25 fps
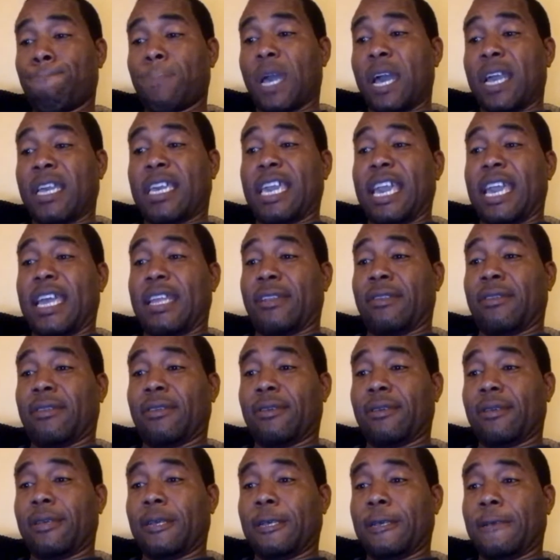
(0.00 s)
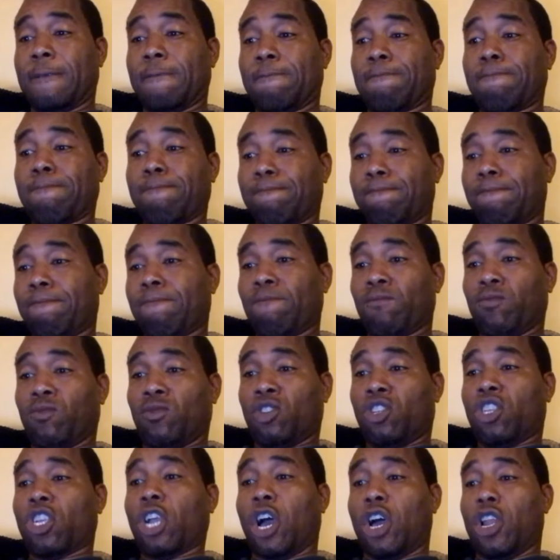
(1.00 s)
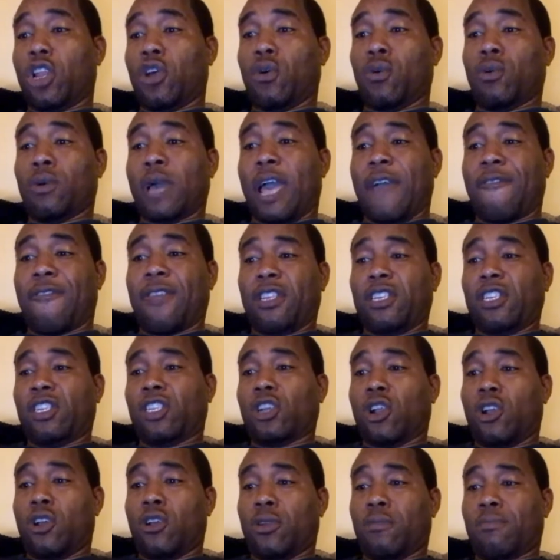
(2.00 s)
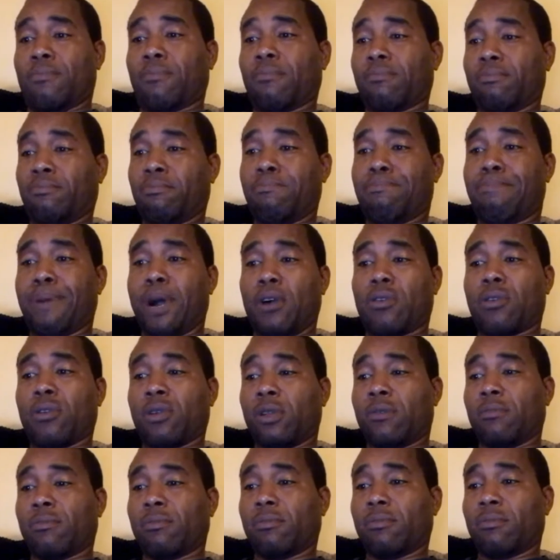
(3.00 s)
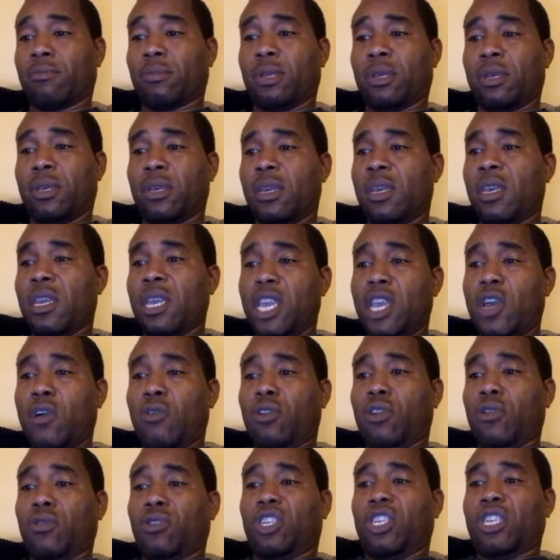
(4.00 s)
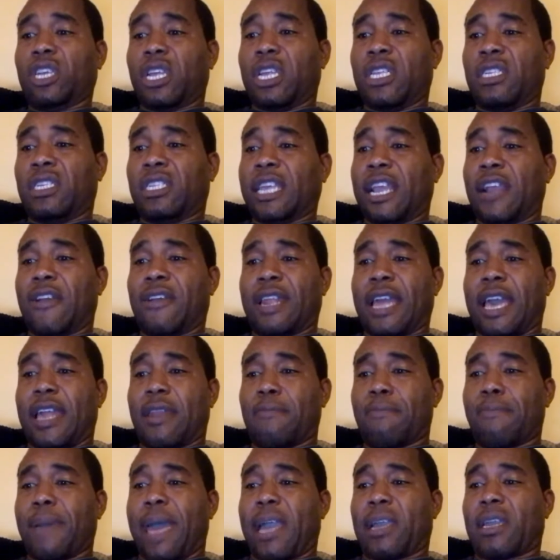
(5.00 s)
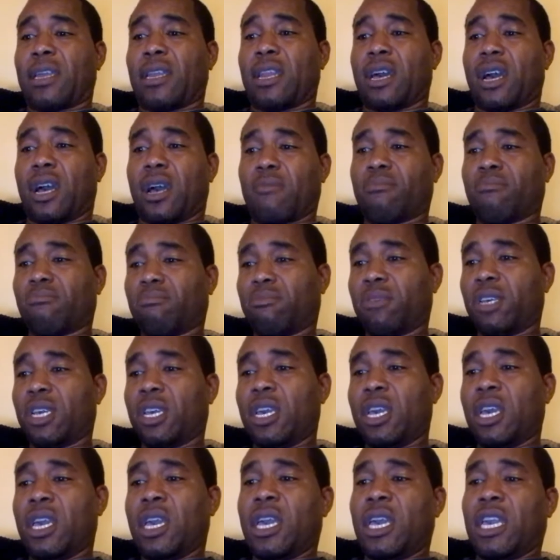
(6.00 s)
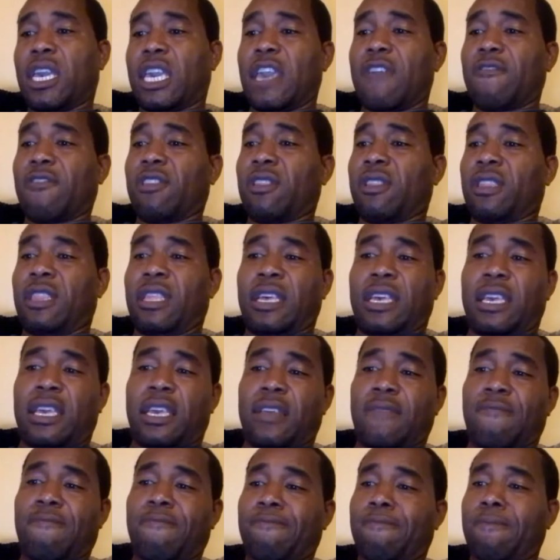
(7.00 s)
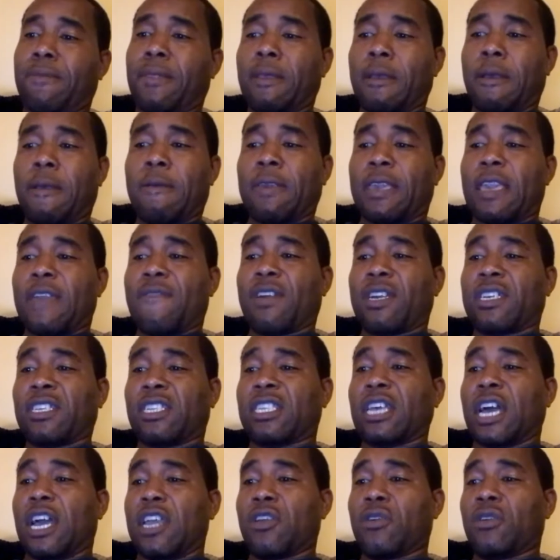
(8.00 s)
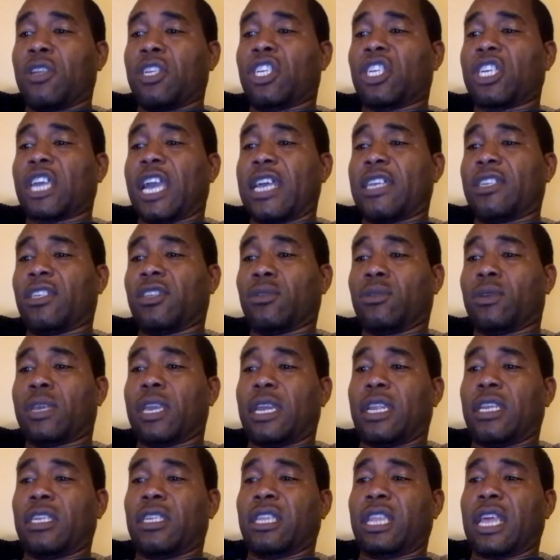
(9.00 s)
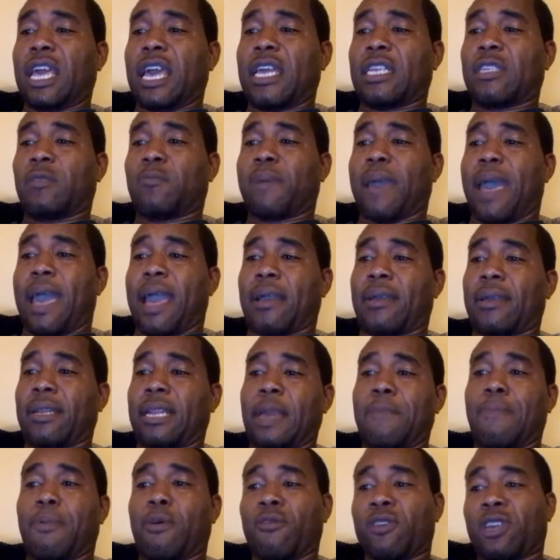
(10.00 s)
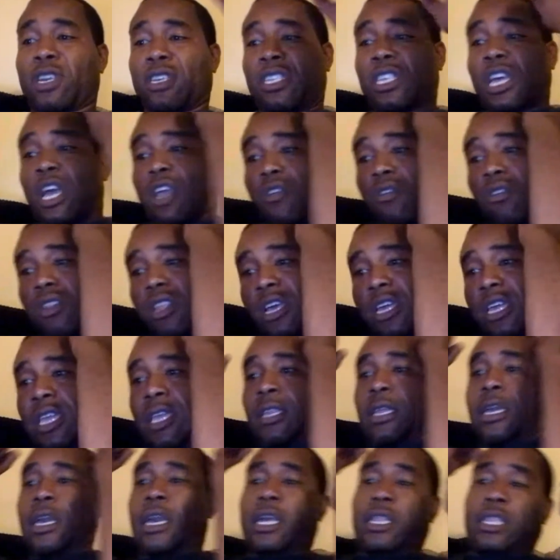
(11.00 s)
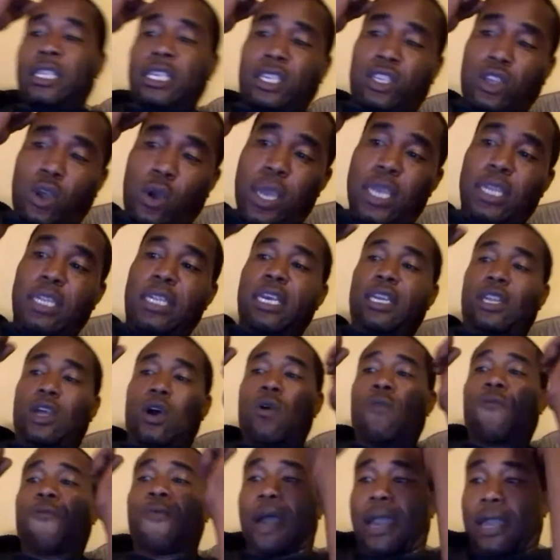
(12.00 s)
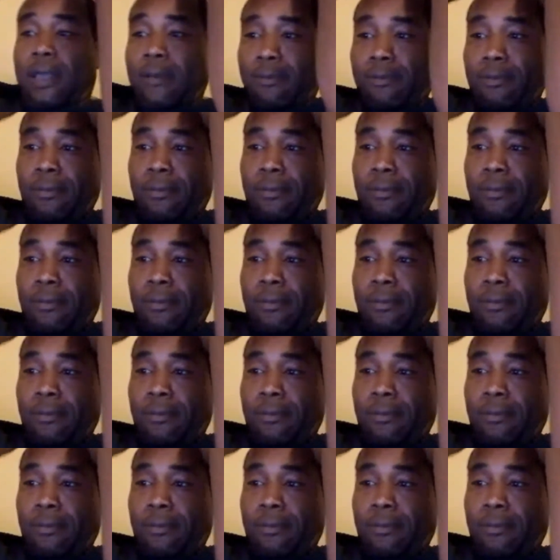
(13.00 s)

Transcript: Again, Charlo, after he just heard him, buckled him. He don't do shit. He's staring at him, backing up. Give it Castano the chance to get his legs back. They both, Castano's looking. This is all he did the whole fight.